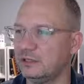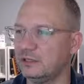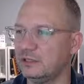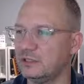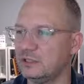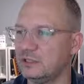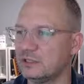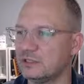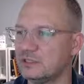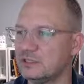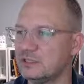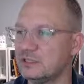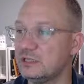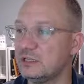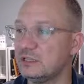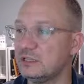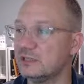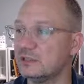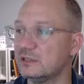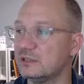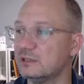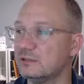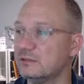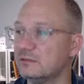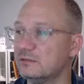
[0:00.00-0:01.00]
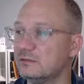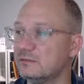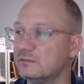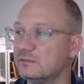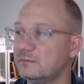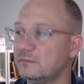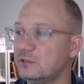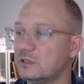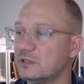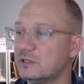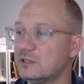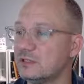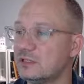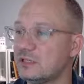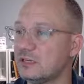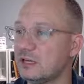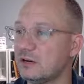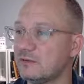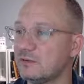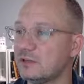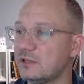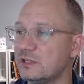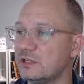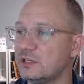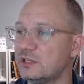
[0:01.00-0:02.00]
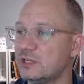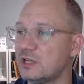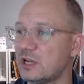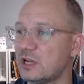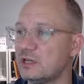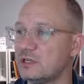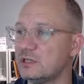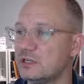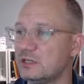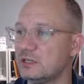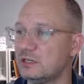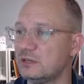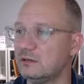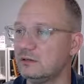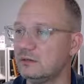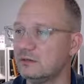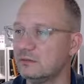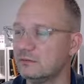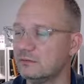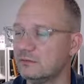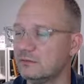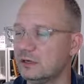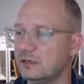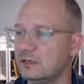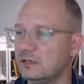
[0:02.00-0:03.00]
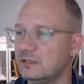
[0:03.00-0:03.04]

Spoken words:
And you can see everything changing, right?